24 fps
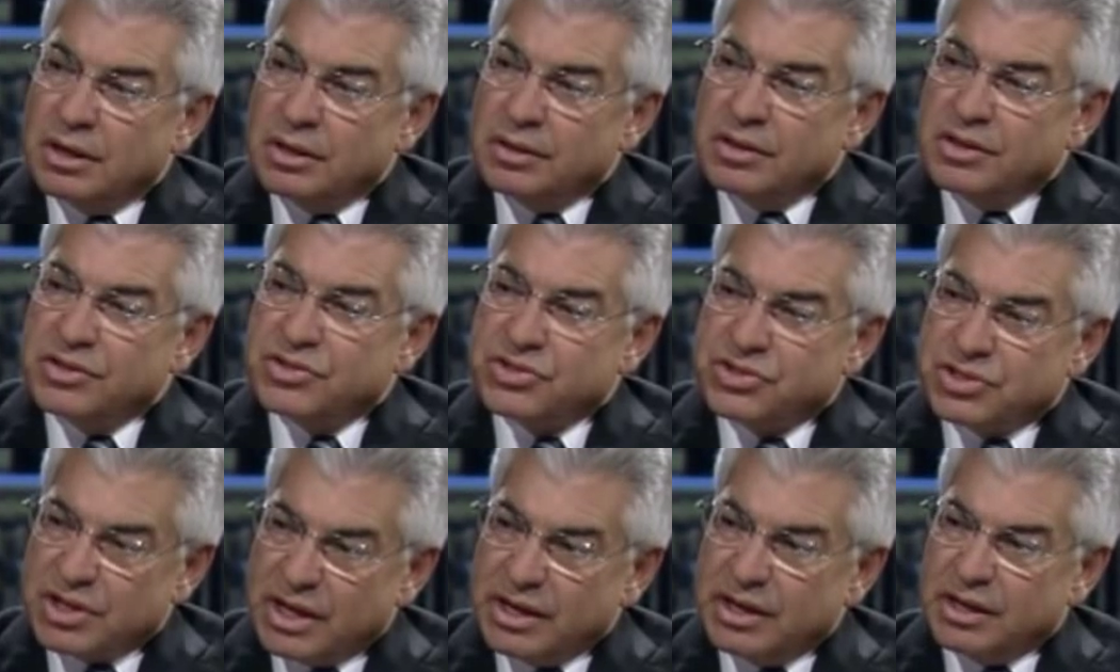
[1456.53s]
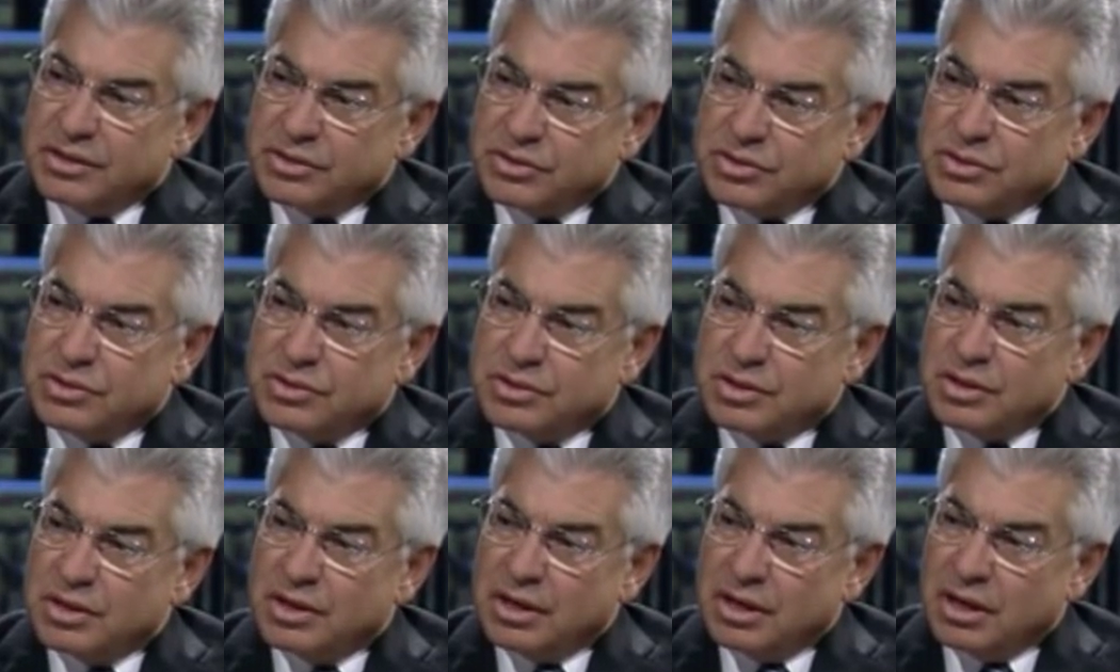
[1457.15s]
the
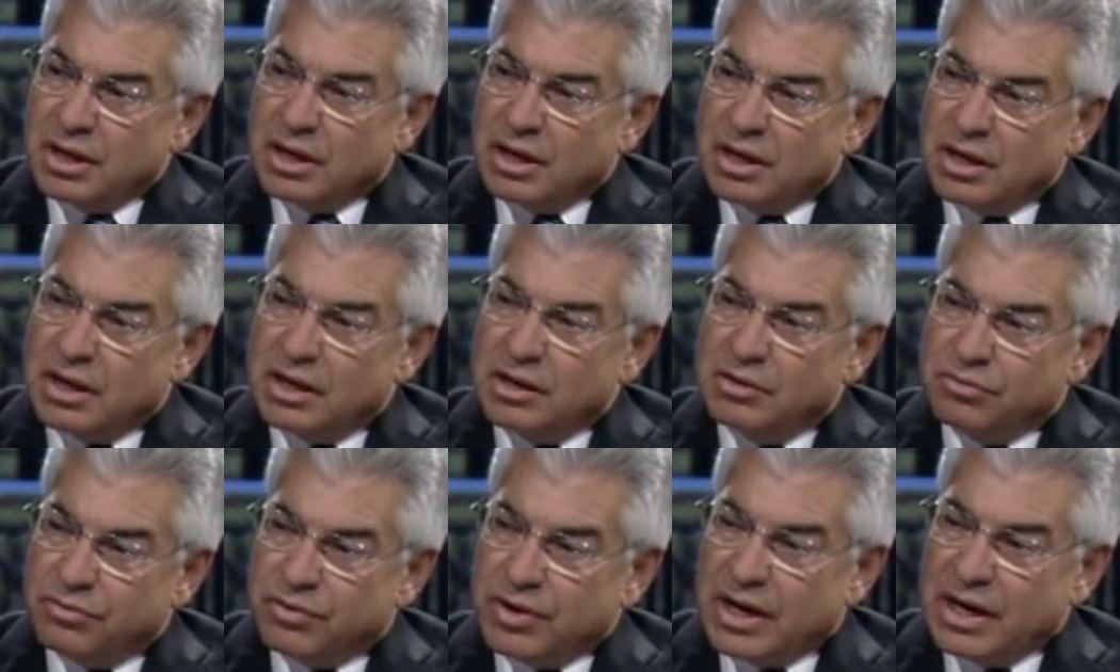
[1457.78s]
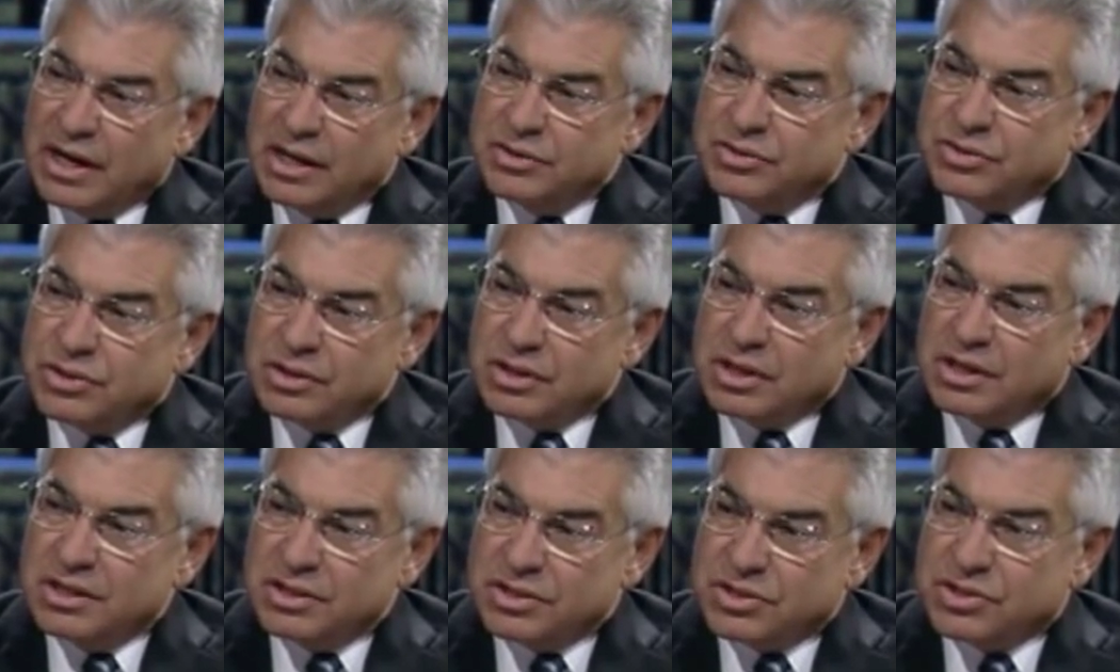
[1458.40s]
Senate's uh, advise
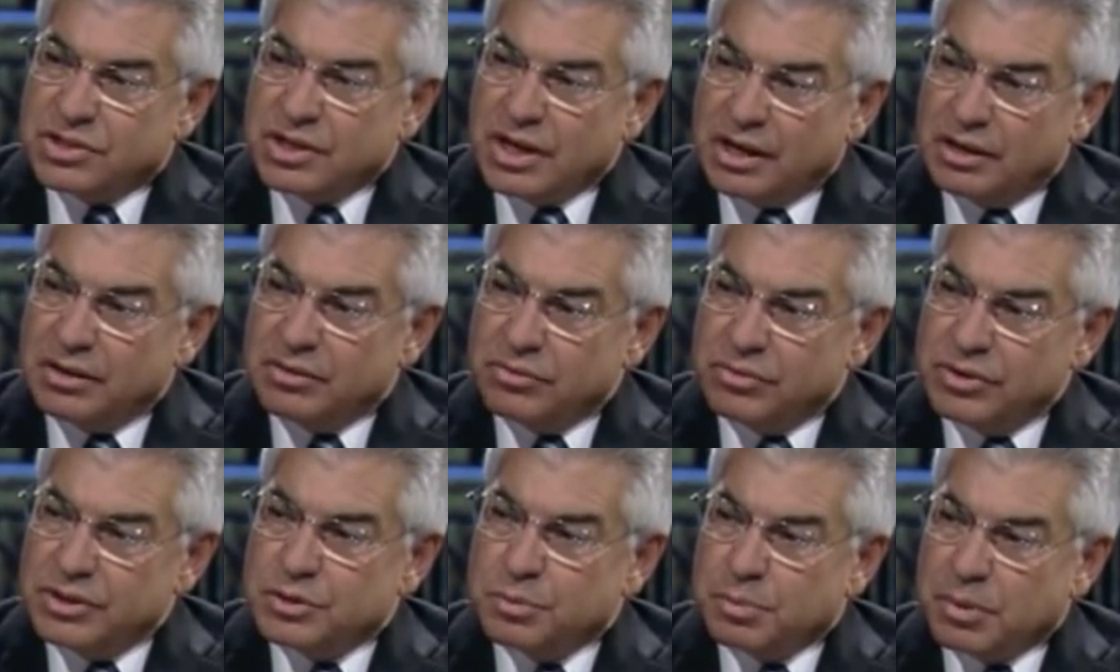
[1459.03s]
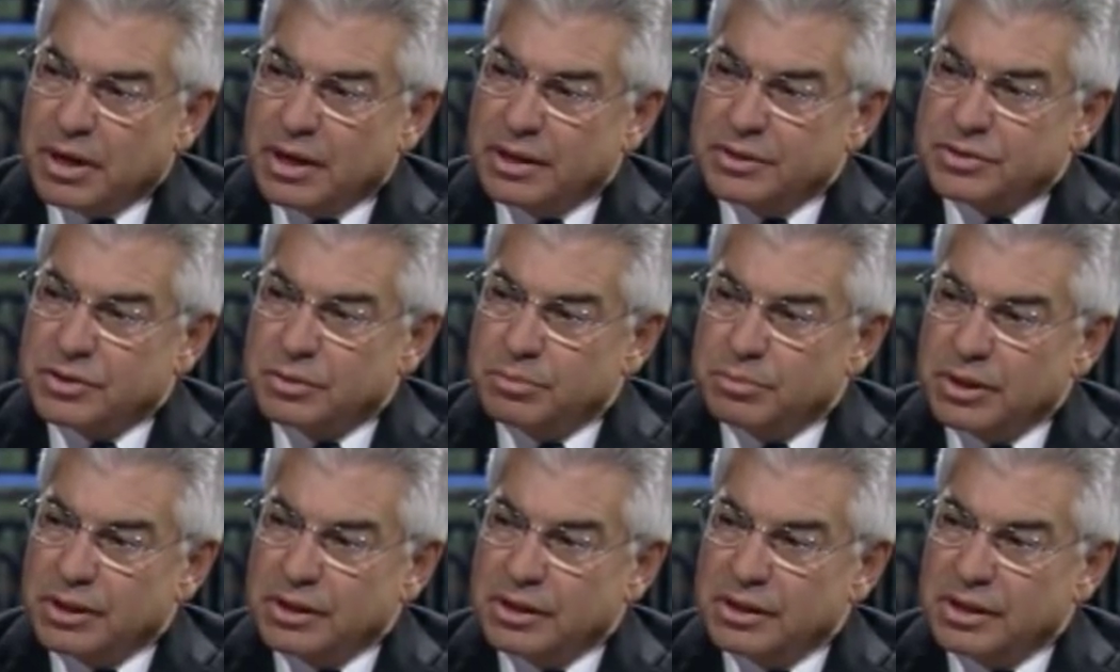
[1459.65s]
and consent
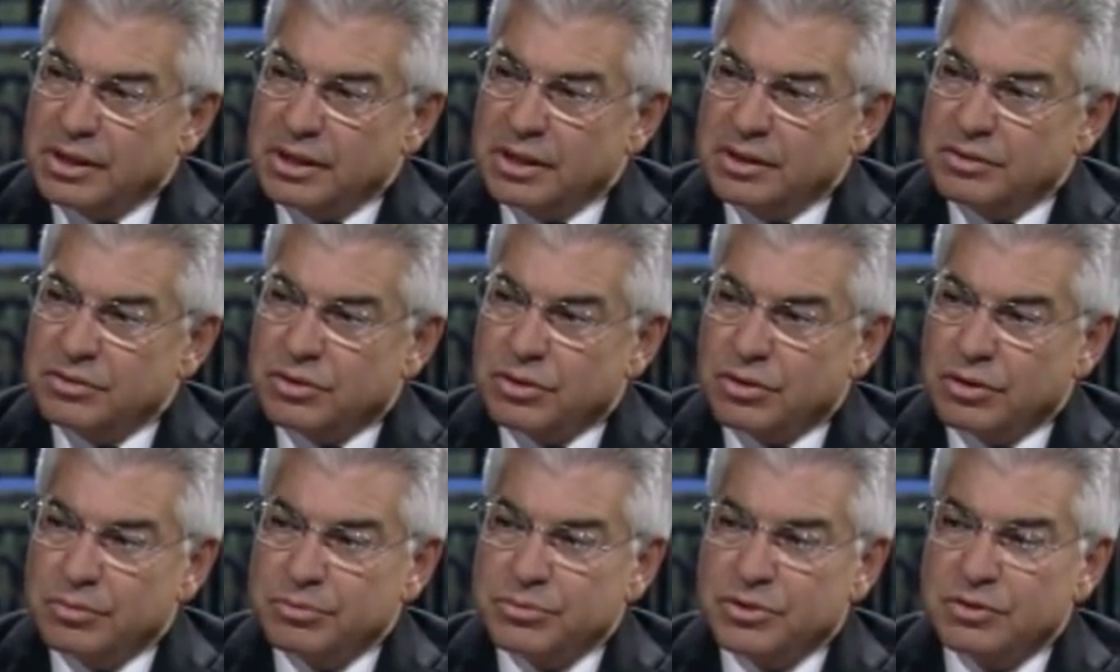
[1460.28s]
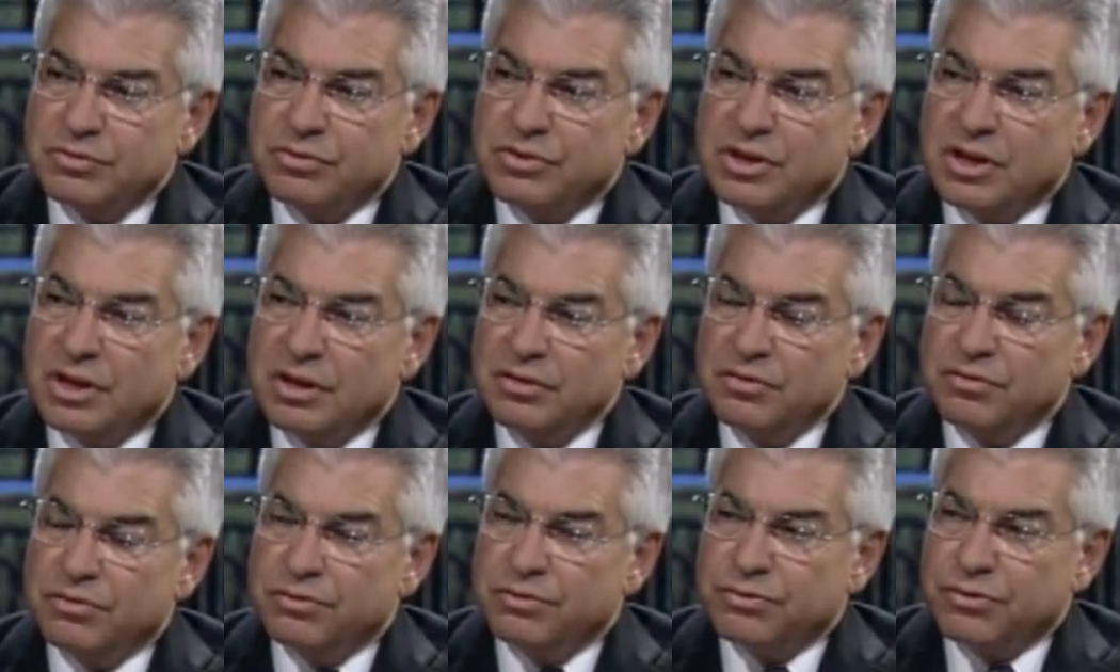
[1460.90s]
responsibility in terms of
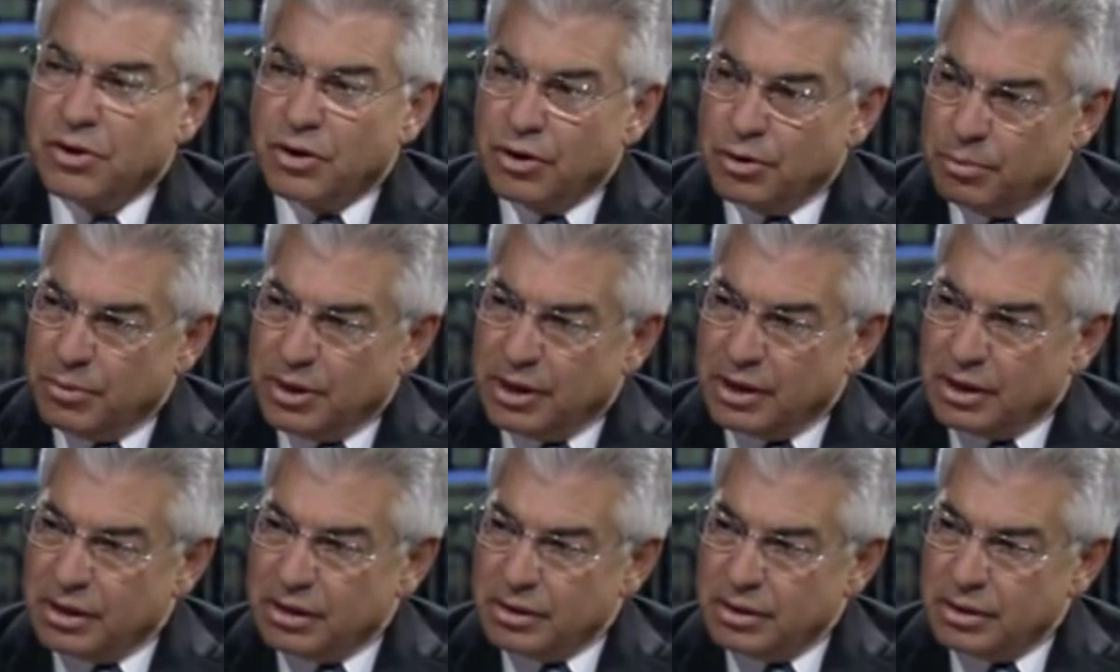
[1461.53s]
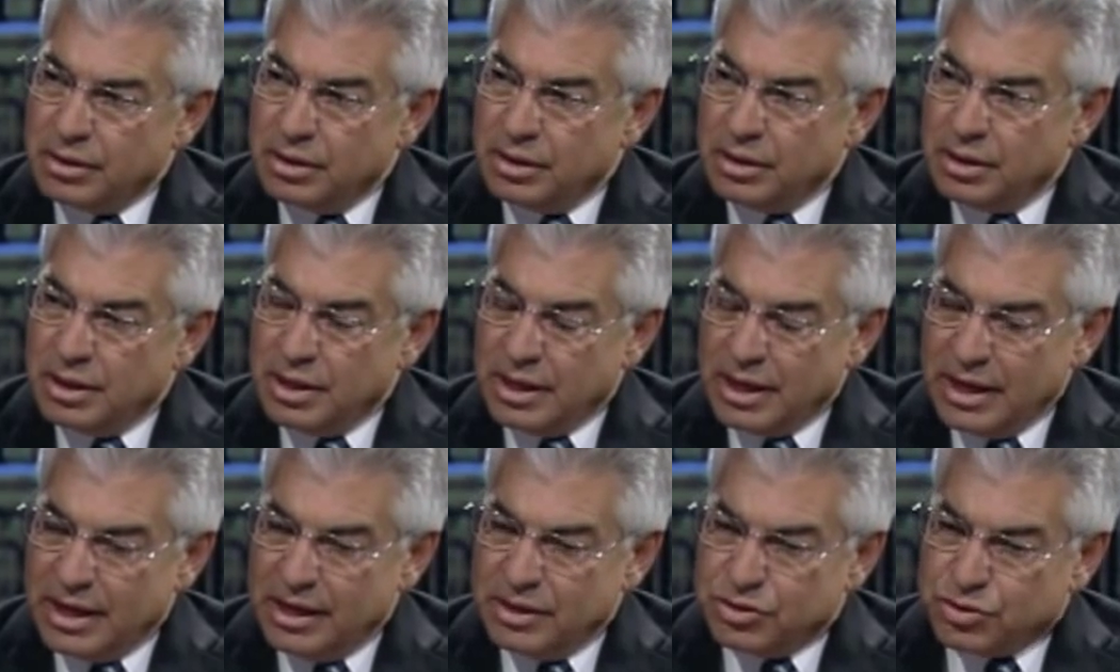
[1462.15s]
confirming
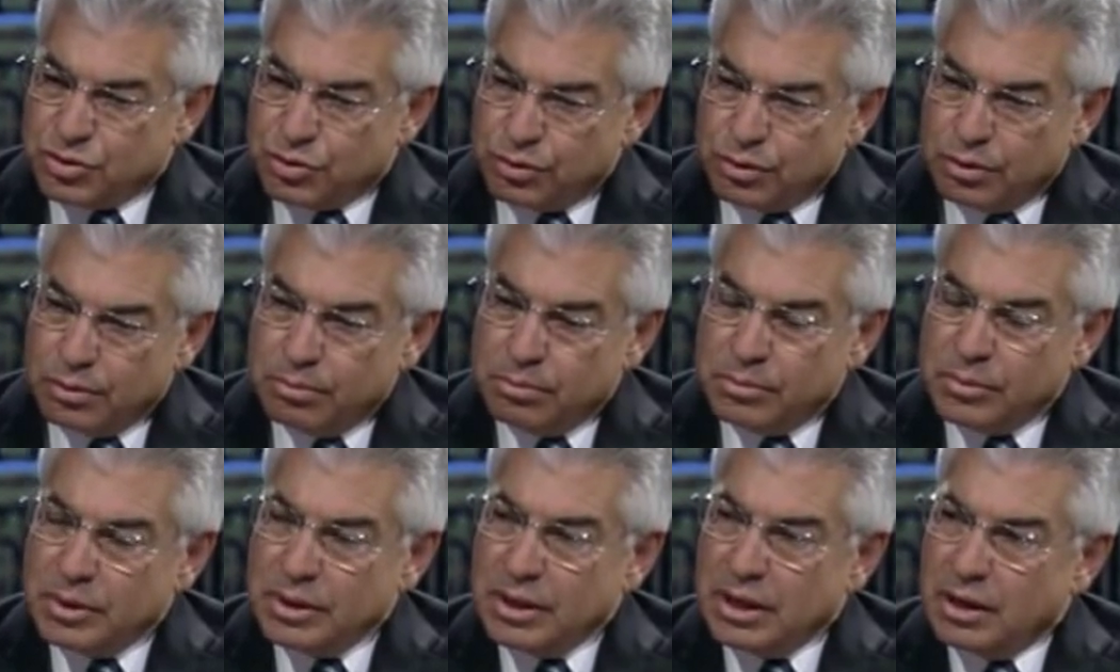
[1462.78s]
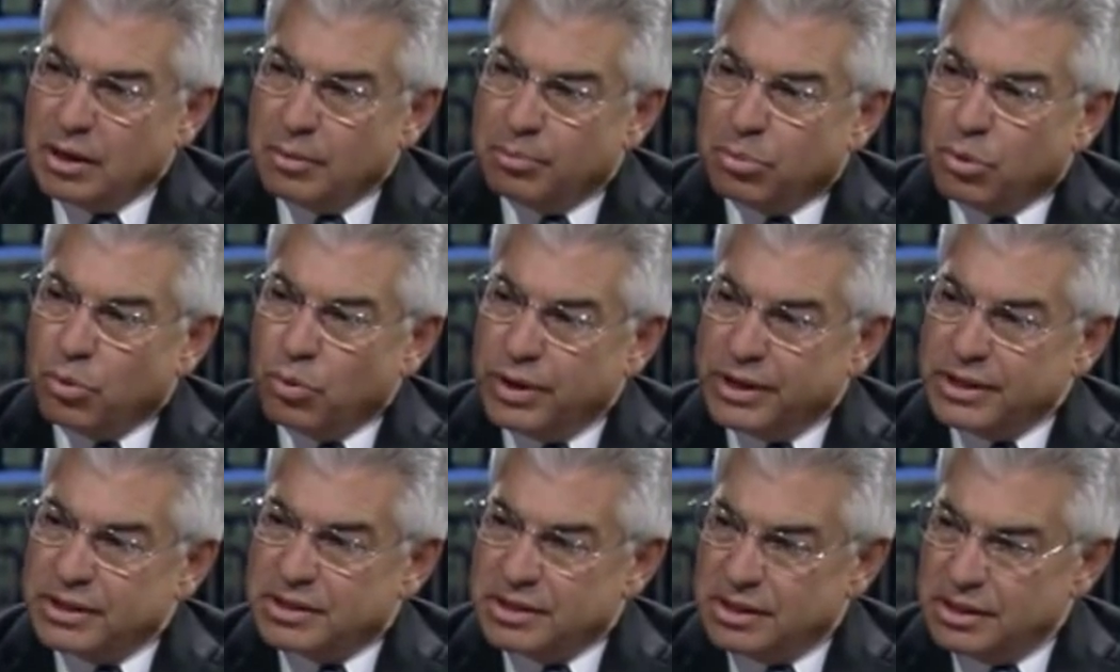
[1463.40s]
interim
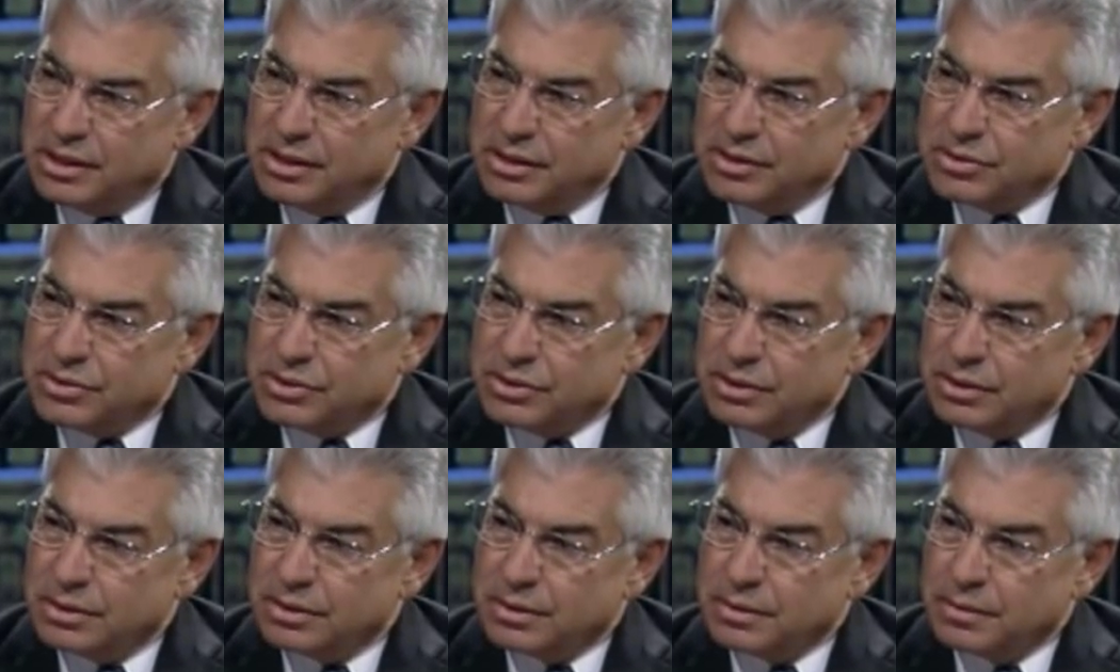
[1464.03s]
appointees.